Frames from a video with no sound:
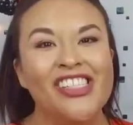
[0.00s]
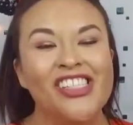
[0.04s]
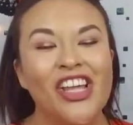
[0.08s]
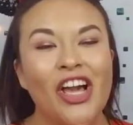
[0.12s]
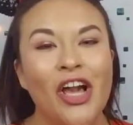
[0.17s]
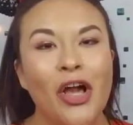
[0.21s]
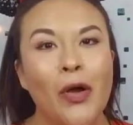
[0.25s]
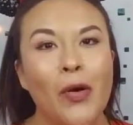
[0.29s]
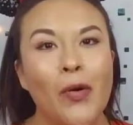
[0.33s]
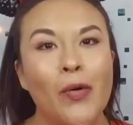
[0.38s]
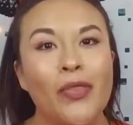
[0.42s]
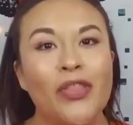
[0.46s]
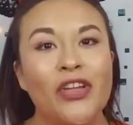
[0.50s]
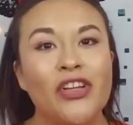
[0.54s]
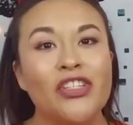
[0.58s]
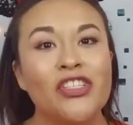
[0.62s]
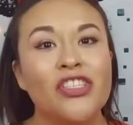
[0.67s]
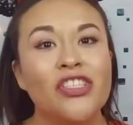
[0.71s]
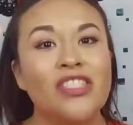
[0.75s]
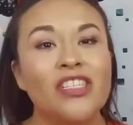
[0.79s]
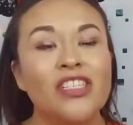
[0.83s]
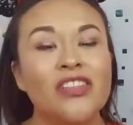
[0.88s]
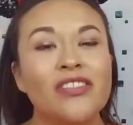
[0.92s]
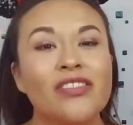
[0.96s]
So there's
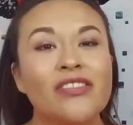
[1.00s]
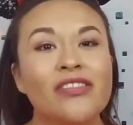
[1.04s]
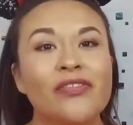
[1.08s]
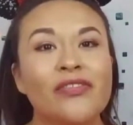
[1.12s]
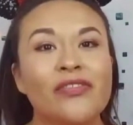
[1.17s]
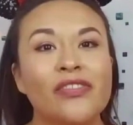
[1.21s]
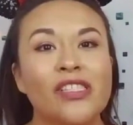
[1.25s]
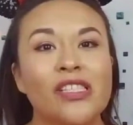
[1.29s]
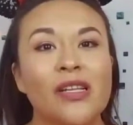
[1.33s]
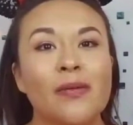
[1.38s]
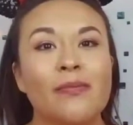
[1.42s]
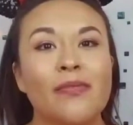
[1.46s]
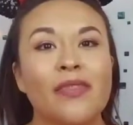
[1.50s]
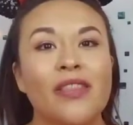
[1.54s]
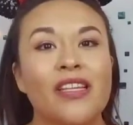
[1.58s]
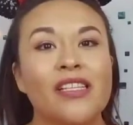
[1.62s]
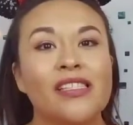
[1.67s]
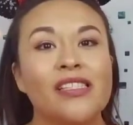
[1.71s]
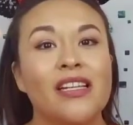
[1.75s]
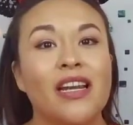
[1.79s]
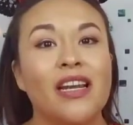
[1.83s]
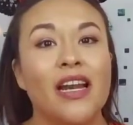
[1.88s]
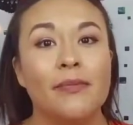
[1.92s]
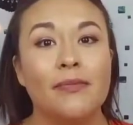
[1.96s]
still some
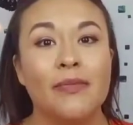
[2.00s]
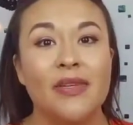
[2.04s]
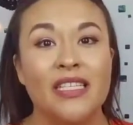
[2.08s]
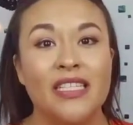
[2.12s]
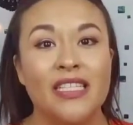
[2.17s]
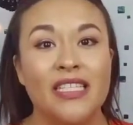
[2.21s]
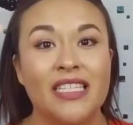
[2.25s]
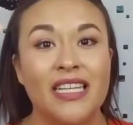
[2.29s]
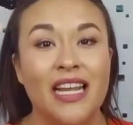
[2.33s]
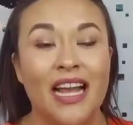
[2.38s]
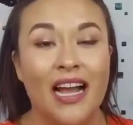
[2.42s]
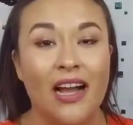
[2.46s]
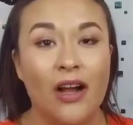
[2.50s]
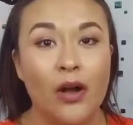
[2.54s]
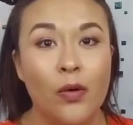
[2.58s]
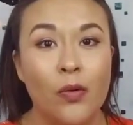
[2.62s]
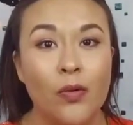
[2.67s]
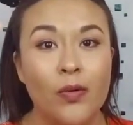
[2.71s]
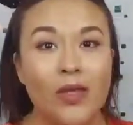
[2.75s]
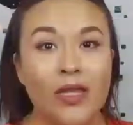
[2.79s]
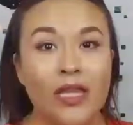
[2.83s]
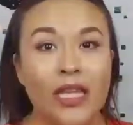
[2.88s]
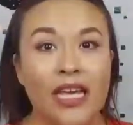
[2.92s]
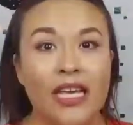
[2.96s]
things that I missed
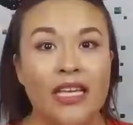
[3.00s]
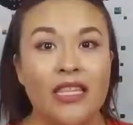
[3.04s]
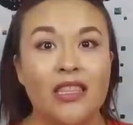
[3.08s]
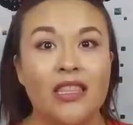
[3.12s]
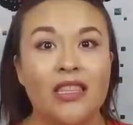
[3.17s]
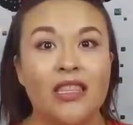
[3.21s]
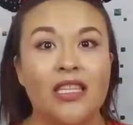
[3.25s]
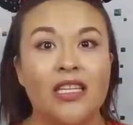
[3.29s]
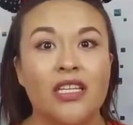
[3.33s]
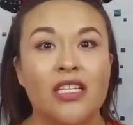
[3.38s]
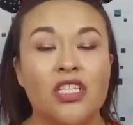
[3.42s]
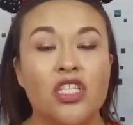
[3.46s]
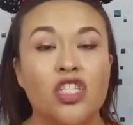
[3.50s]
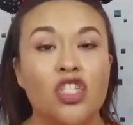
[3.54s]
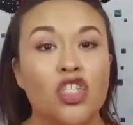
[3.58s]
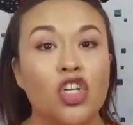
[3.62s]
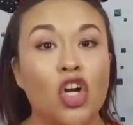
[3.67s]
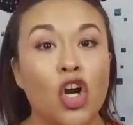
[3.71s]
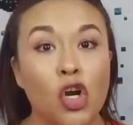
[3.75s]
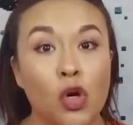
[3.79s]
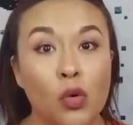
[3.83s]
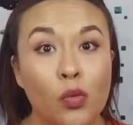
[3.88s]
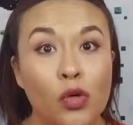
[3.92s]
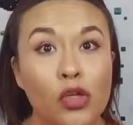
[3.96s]
out, like the
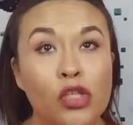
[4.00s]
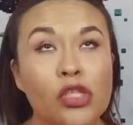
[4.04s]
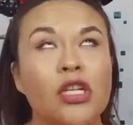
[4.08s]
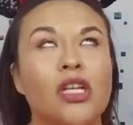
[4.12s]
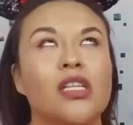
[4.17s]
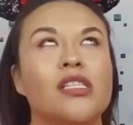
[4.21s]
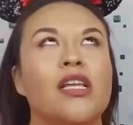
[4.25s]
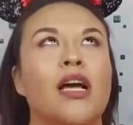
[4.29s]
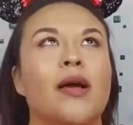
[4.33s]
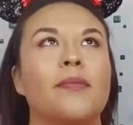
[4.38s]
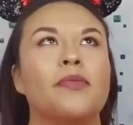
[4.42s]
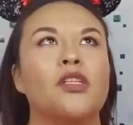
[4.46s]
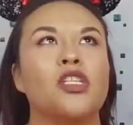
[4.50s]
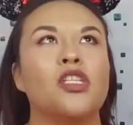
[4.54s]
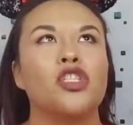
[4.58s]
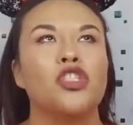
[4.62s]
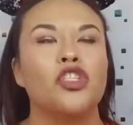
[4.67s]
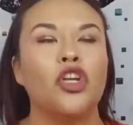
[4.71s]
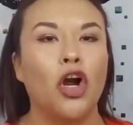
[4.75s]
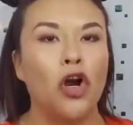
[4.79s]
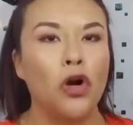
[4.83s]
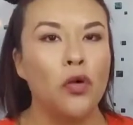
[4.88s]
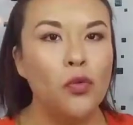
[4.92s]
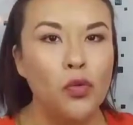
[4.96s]
Star Wars, because I'm a
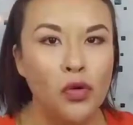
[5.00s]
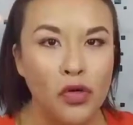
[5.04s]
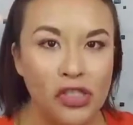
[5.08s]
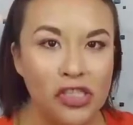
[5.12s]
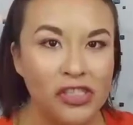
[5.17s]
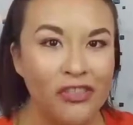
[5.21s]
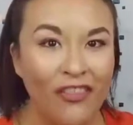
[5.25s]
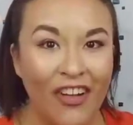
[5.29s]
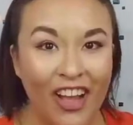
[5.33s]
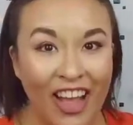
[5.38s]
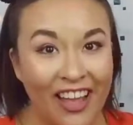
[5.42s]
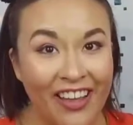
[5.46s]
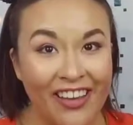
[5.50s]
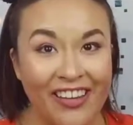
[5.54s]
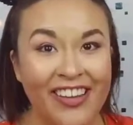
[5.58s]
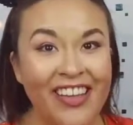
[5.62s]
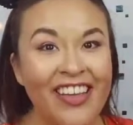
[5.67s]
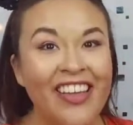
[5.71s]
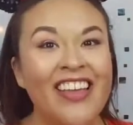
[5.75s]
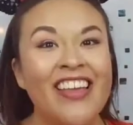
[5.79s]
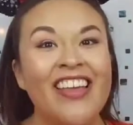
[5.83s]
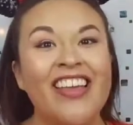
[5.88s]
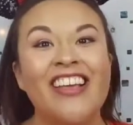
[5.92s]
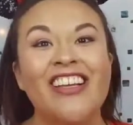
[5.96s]
Star Wars fan.
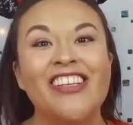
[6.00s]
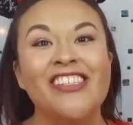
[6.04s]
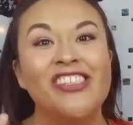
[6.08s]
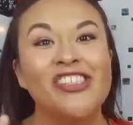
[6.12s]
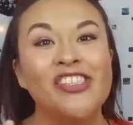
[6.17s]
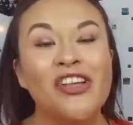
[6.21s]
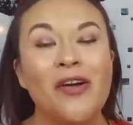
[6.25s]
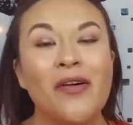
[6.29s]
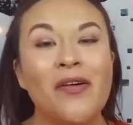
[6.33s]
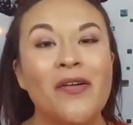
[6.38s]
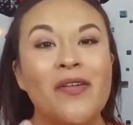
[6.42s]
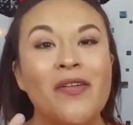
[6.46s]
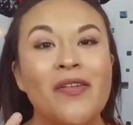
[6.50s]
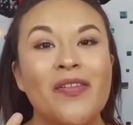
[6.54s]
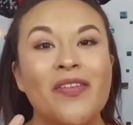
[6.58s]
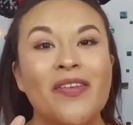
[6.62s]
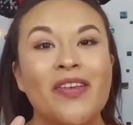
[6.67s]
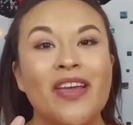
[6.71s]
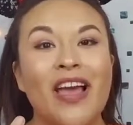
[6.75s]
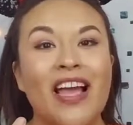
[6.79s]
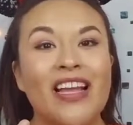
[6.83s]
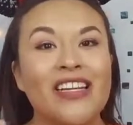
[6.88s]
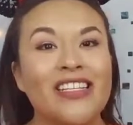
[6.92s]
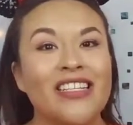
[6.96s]
So
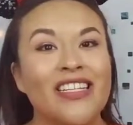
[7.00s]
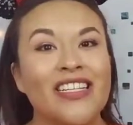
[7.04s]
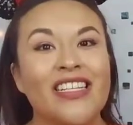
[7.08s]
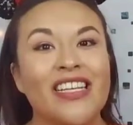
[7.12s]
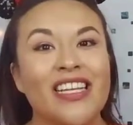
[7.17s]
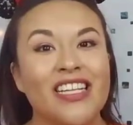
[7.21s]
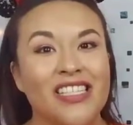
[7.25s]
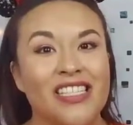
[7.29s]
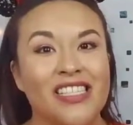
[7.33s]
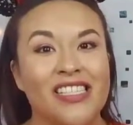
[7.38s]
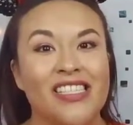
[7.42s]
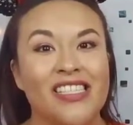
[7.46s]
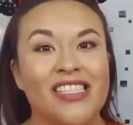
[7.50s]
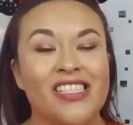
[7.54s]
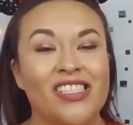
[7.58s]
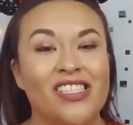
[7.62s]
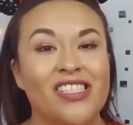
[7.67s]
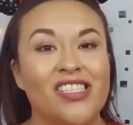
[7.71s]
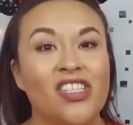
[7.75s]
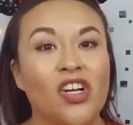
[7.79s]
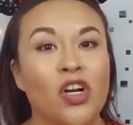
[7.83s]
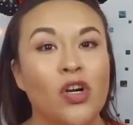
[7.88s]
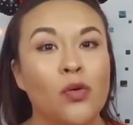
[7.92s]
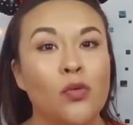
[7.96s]
I didn't get to see the
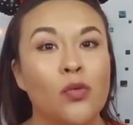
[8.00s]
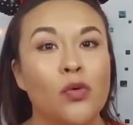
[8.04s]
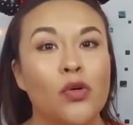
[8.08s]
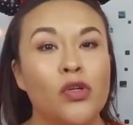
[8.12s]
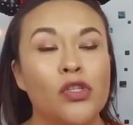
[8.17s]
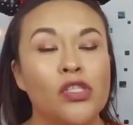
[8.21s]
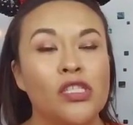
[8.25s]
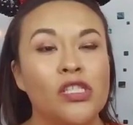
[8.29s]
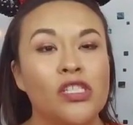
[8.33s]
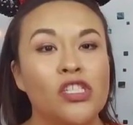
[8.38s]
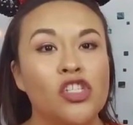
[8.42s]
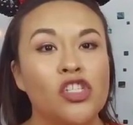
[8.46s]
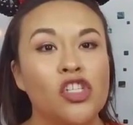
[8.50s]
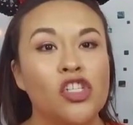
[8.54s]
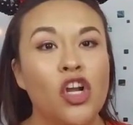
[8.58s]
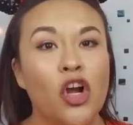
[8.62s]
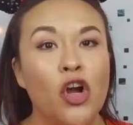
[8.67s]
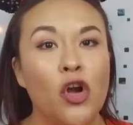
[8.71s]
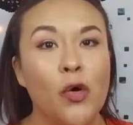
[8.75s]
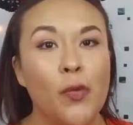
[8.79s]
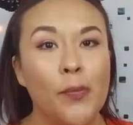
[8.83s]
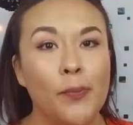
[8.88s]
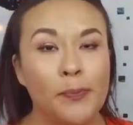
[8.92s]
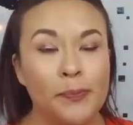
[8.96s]
Star Wars
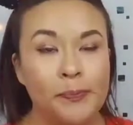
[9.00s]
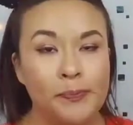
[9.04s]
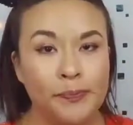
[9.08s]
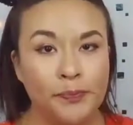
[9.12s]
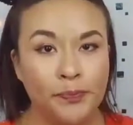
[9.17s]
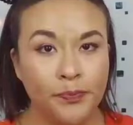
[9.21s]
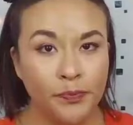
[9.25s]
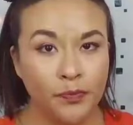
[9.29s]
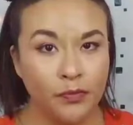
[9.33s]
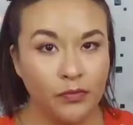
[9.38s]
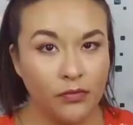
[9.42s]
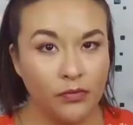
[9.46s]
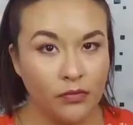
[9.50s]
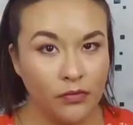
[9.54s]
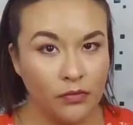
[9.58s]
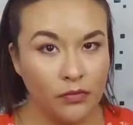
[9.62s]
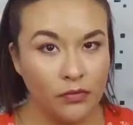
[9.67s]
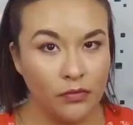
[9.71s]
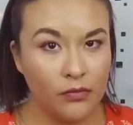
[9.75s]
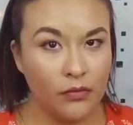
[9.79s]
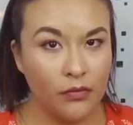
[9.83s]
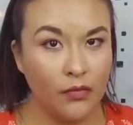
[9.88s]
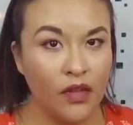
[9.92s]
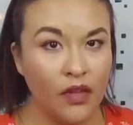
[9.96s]
show.
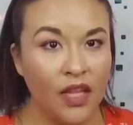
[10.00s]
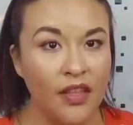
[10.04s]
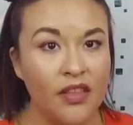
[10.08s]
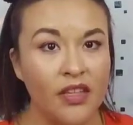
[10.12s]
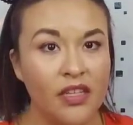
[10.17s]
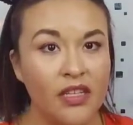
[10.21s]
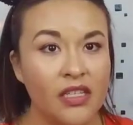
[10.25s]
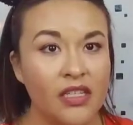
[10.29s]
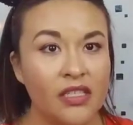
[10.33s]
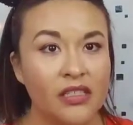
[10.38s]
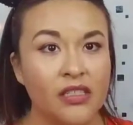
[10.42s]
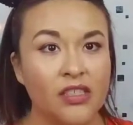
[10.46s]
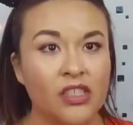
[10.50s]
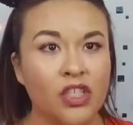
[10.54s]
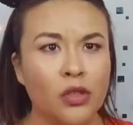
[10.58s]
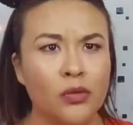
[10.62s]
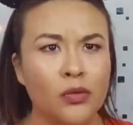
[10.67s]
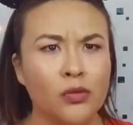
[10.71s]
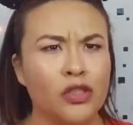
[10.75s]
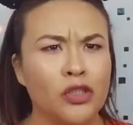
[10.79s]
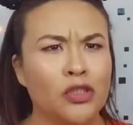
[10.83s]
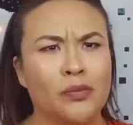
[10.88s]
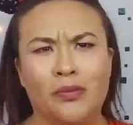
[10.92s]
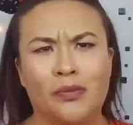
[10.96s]
the Star
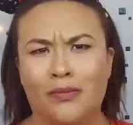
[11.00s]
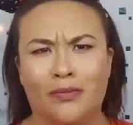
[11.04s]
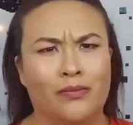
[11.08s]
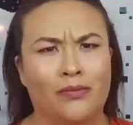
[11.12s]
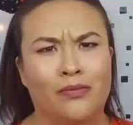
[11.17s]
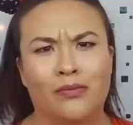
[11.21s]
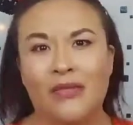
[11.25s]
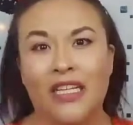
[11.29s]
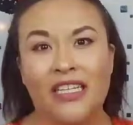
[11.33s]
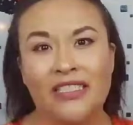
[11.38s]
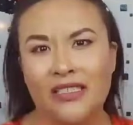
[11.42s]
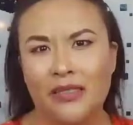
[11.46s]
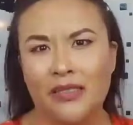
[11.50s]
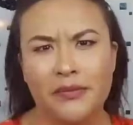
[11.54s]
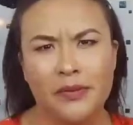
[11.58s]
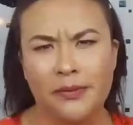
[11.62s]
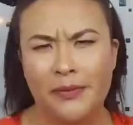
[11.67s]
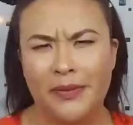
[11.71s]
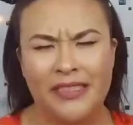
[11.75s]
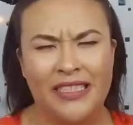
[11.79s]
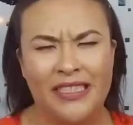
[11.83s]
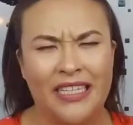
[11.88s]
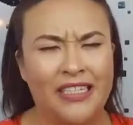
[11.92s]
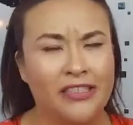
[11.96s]
Wars Nighttime
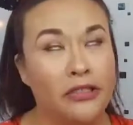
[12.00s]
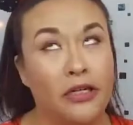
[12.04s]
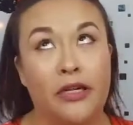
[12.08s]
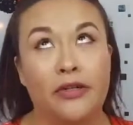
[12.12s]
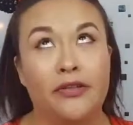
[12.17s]
Spectacular.